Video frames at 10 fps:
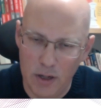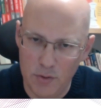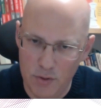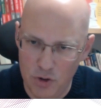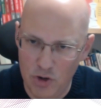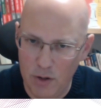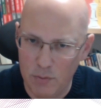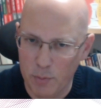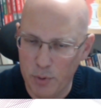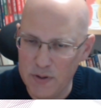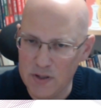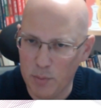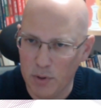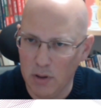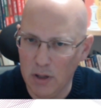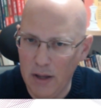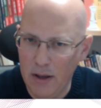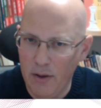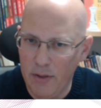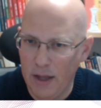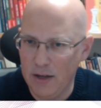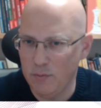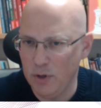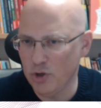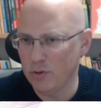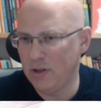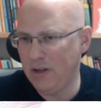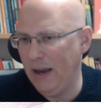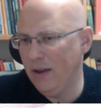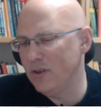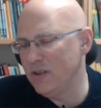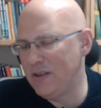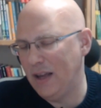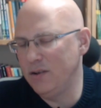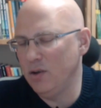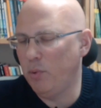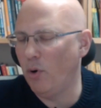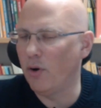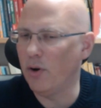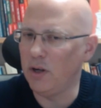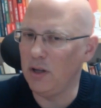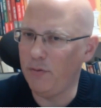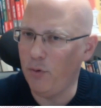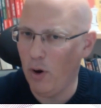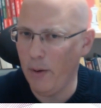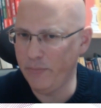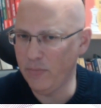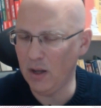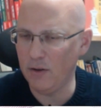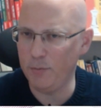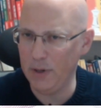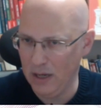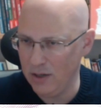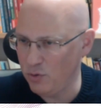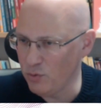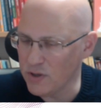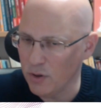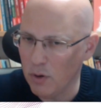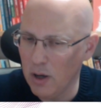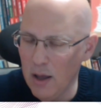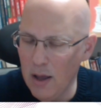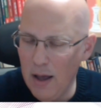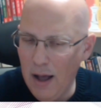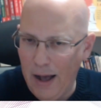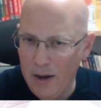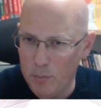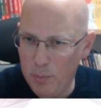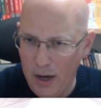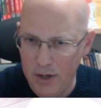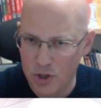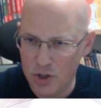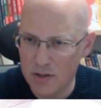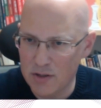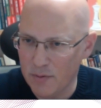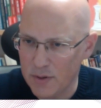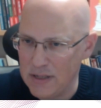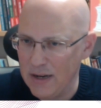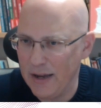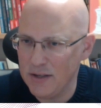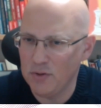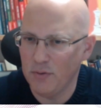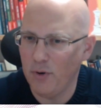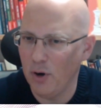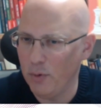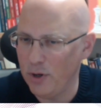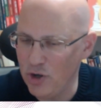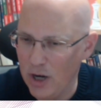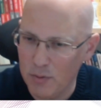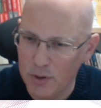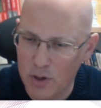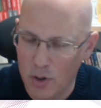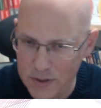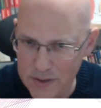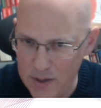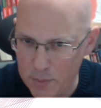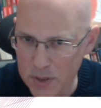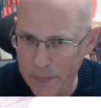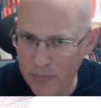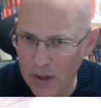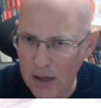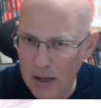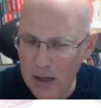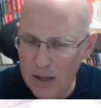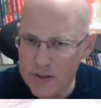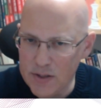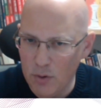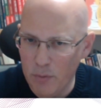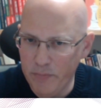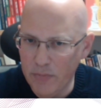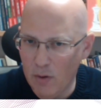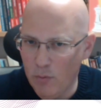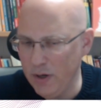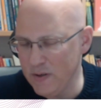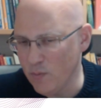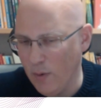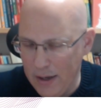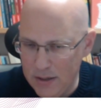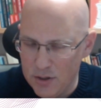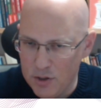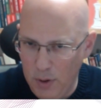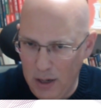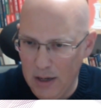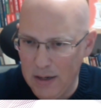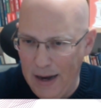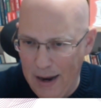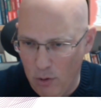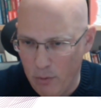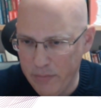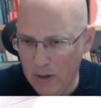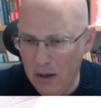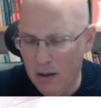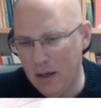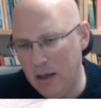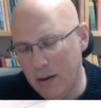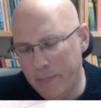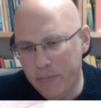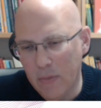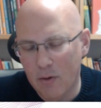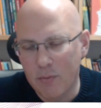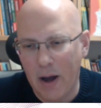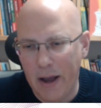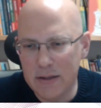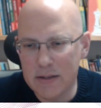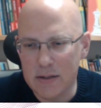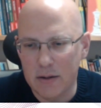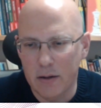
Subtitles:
to the general principle that we should take the center pawn on e4 if we can do so unpunished. It's always nice to follow a general concept. So what is White doing now? Here White's